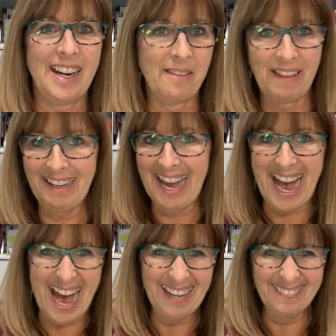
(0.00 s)
And I'm like,
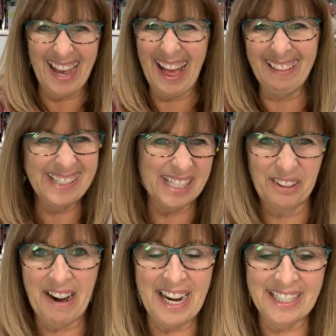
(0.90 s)
hi, Val, it's
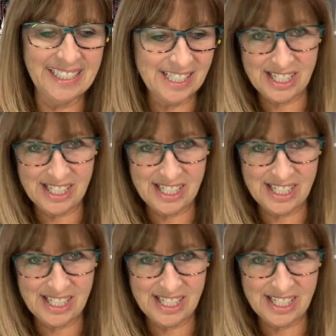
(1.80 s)
Granny.